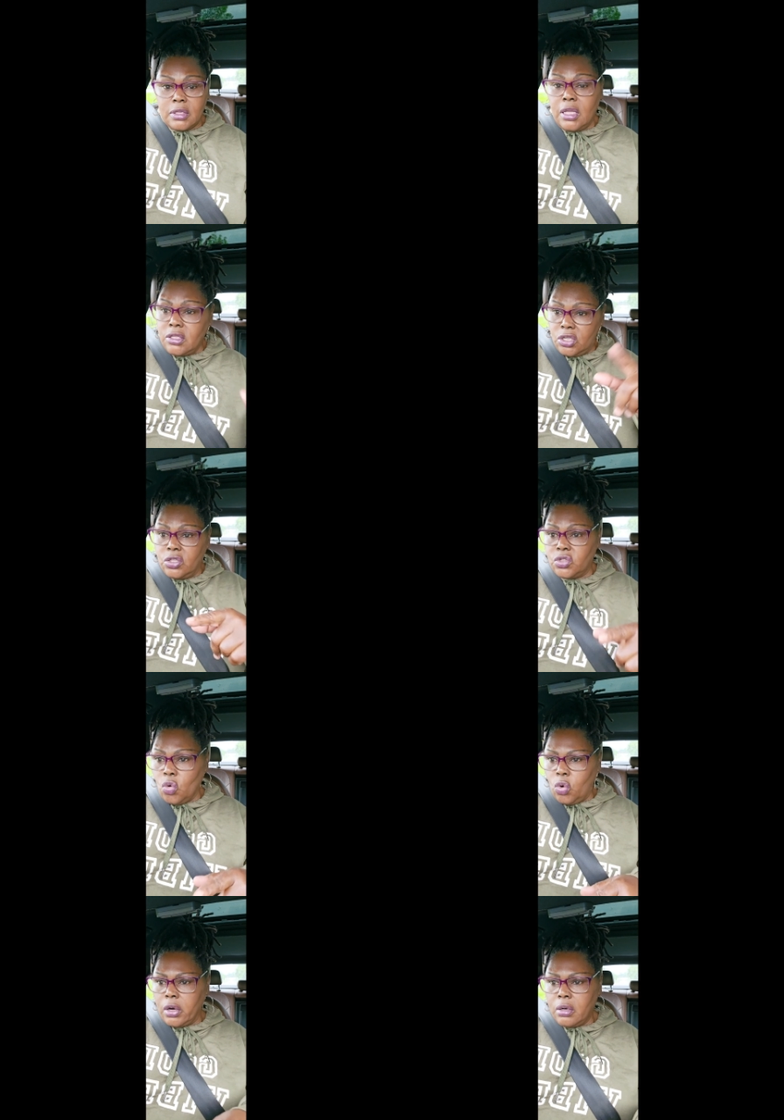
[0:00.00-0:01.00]
get to the
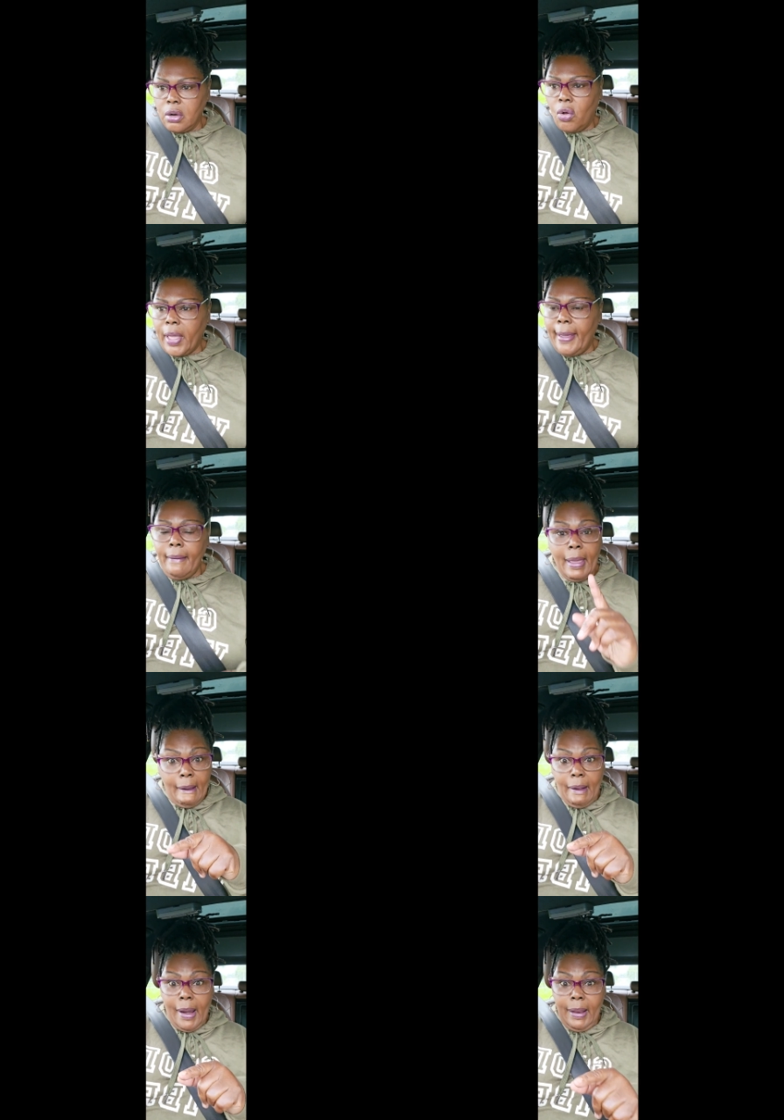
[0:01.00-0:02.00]
store. Okay?
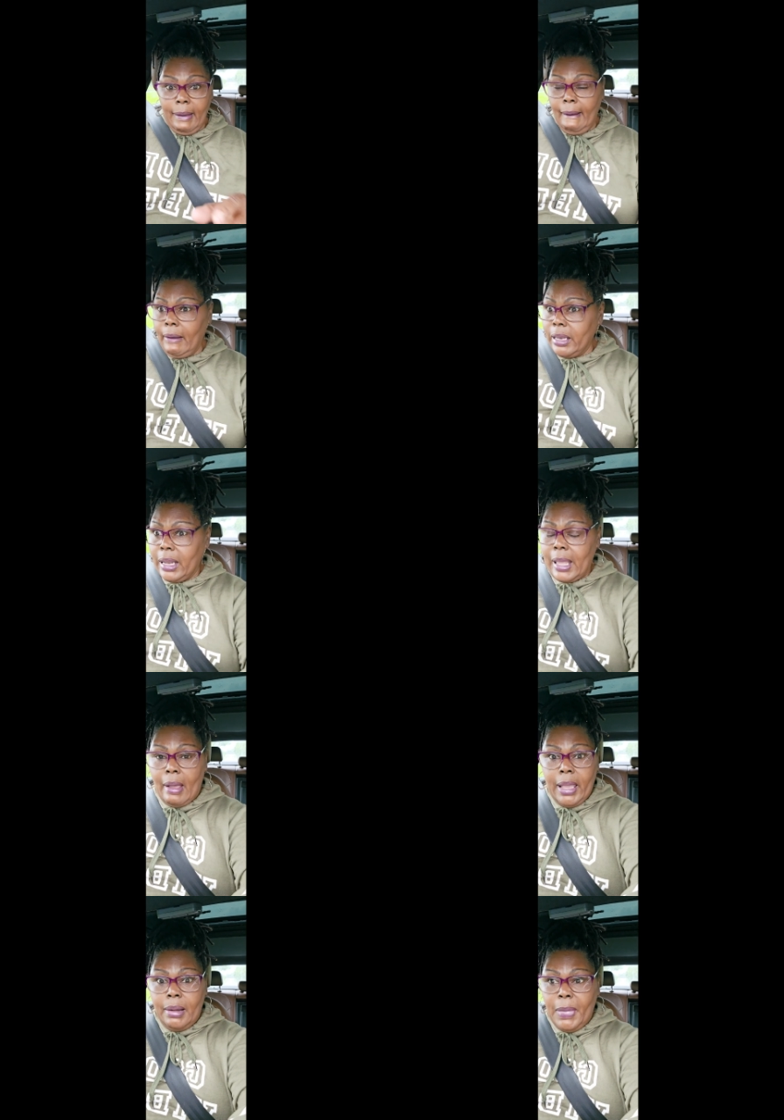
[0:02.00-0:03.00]
All right, y'all. See y'all
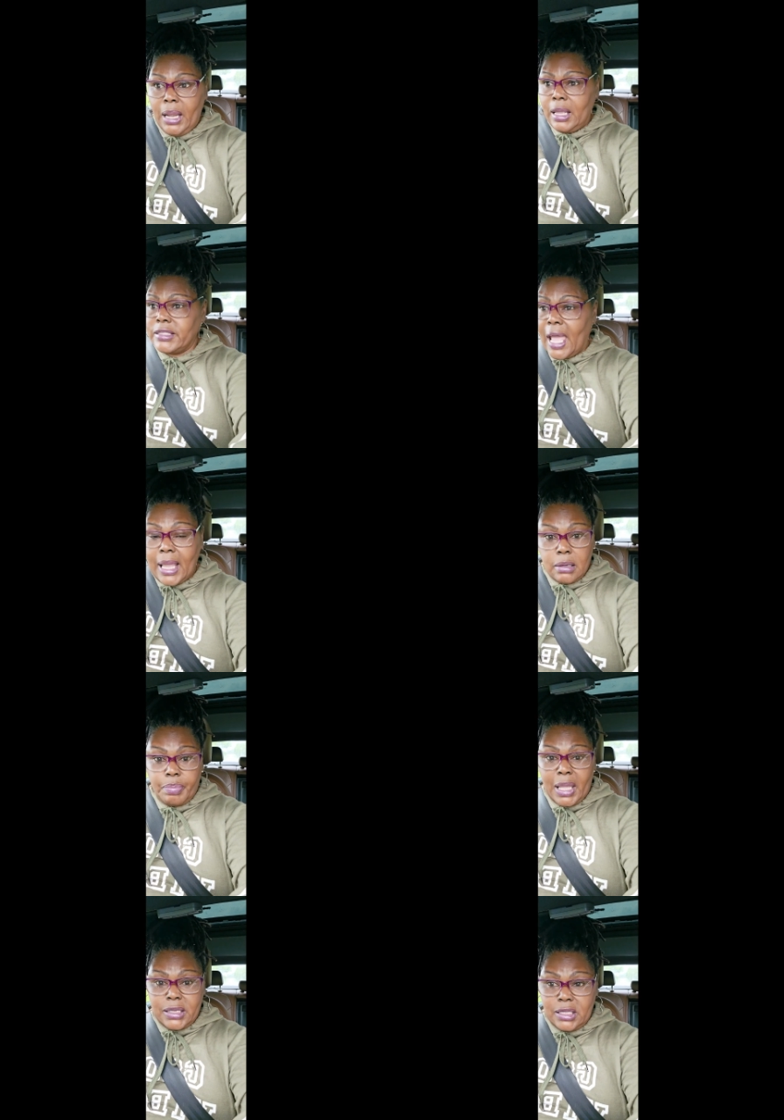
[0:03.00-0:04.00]
in a minute, because I got to
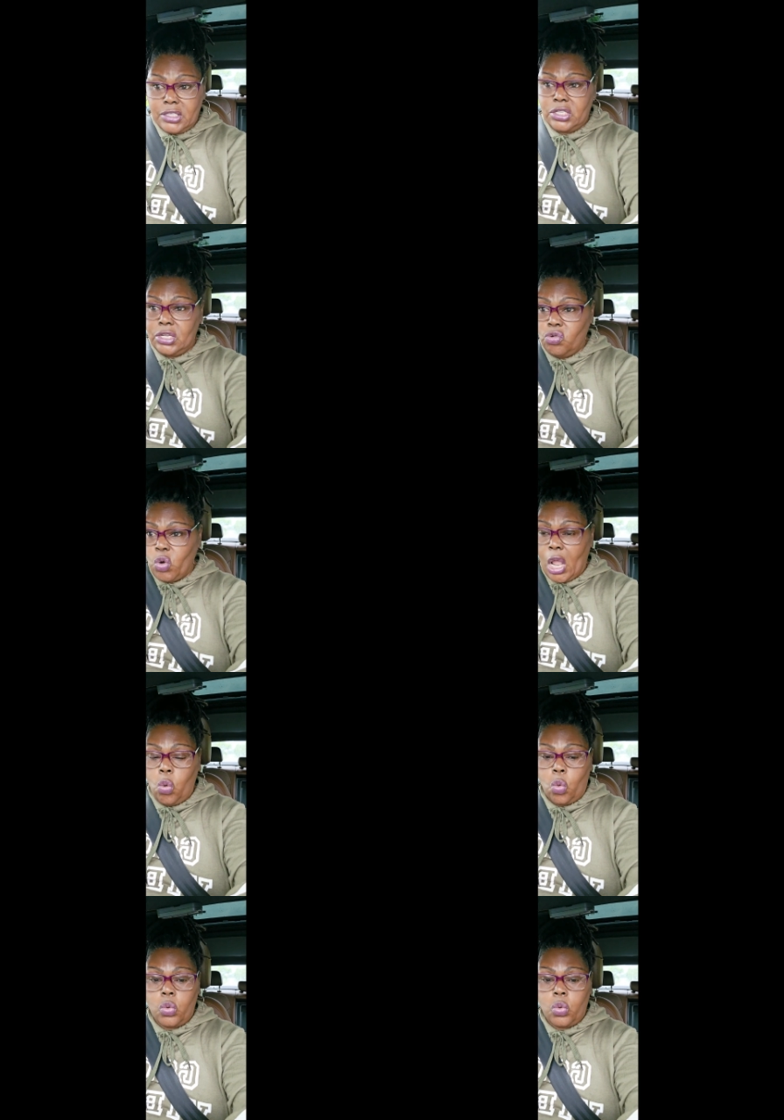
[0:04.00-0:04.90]
pay attention to the road.